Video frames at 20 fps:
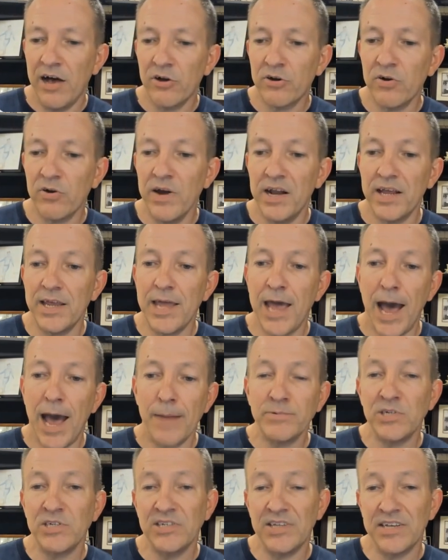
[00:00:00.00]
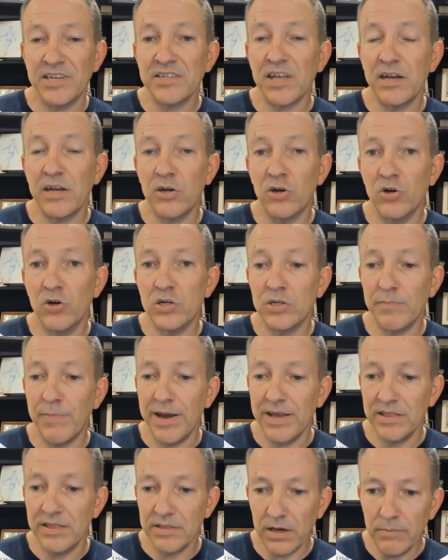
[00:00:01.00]
I'll create a caption that's going to go into
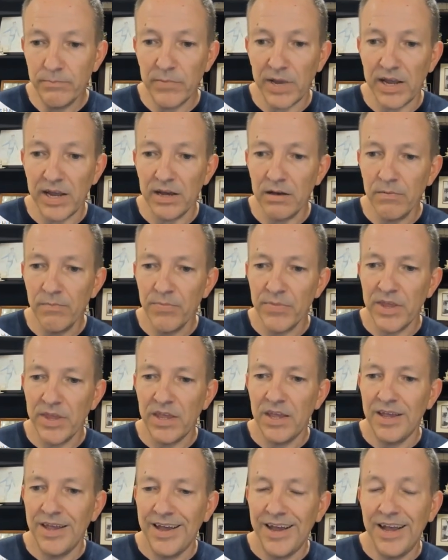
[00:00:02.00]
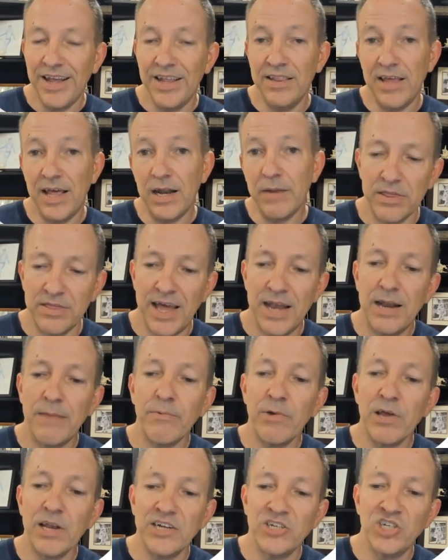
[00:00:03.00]
my thumbnail. And then
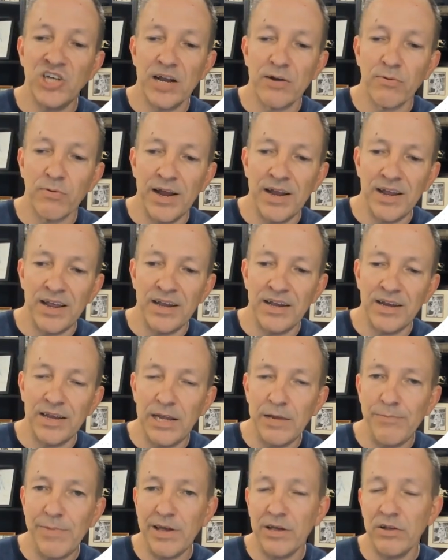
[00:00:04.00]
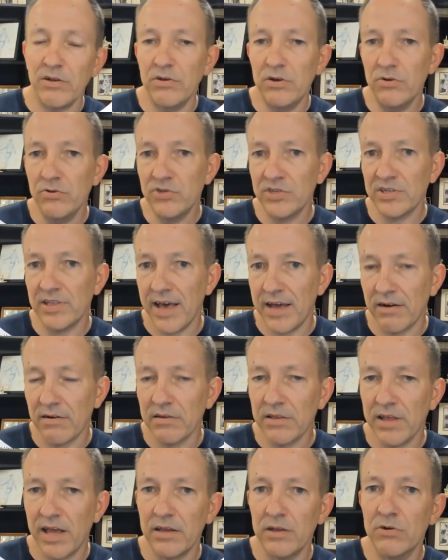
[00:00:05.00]
I'm going to generate an email
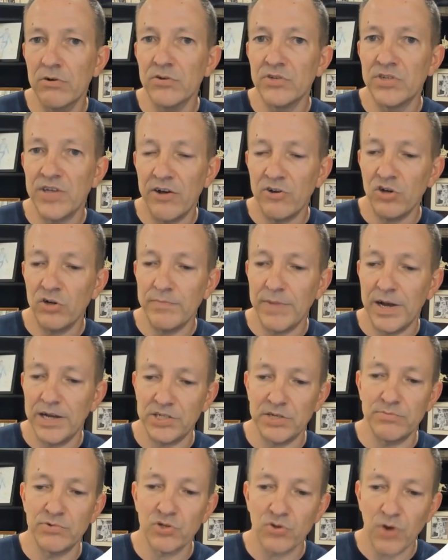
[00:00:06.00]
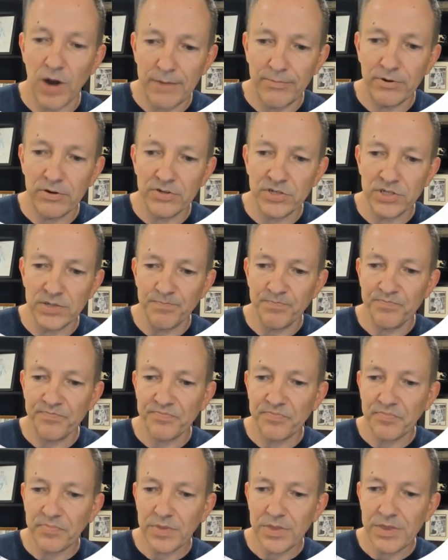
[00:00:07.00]
newsletter that goes out to my subscribers.
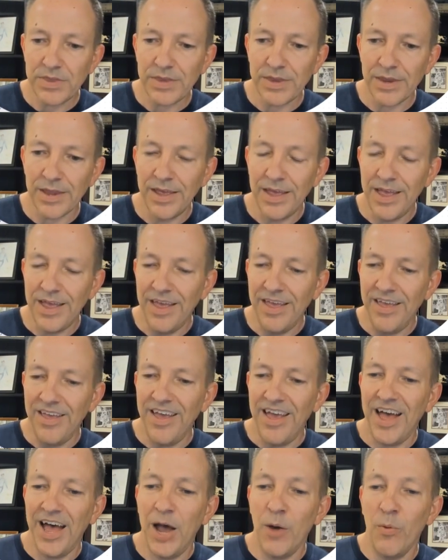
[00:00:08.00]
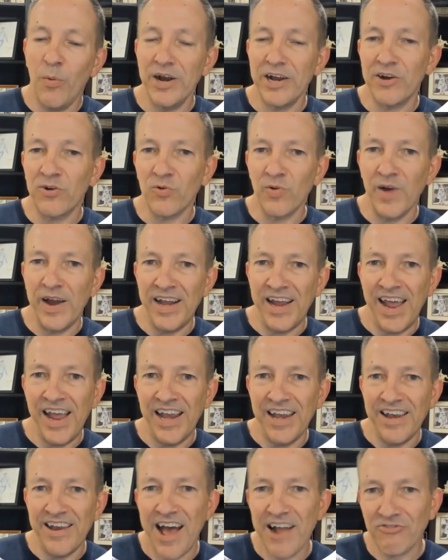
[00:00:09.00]
I want to create
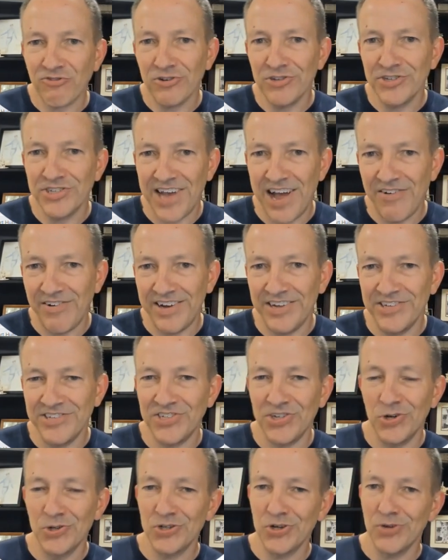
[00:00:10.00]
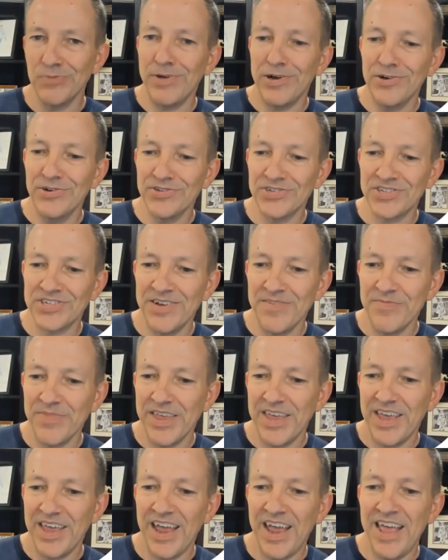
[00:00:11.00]
a natural sounding social post.
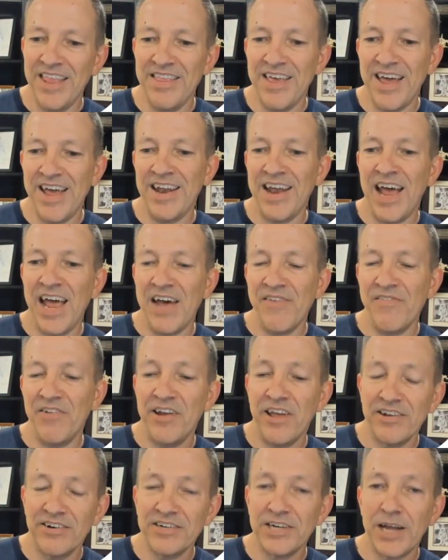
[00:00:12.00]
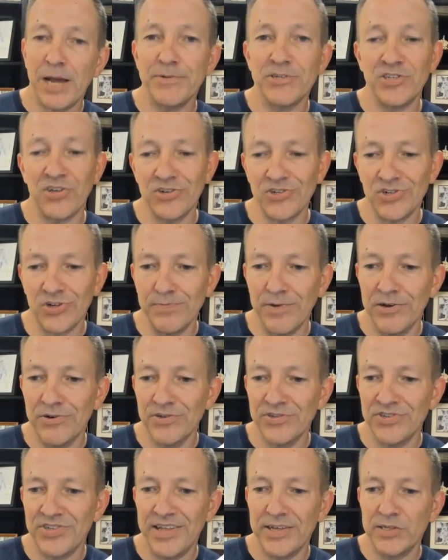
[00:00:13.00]
And then I have another type of social
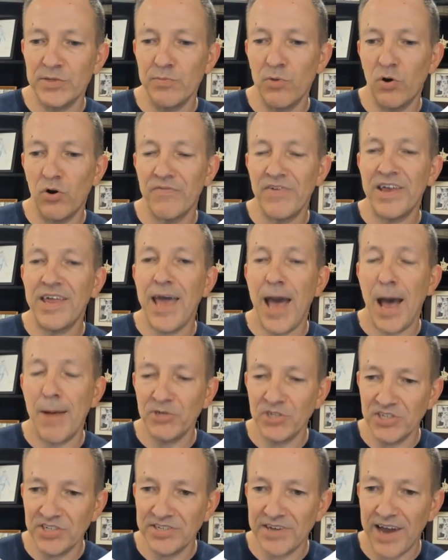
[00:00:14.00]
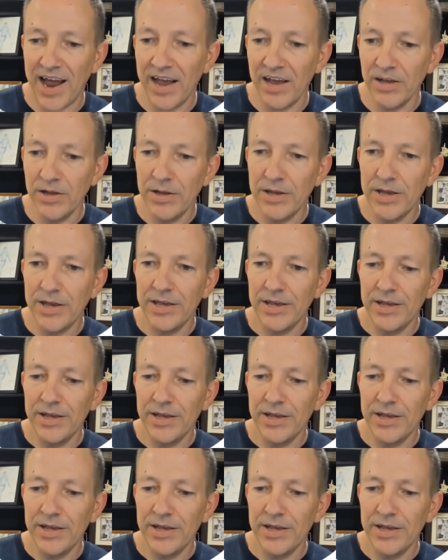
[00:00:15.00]
post that is more of a caption style.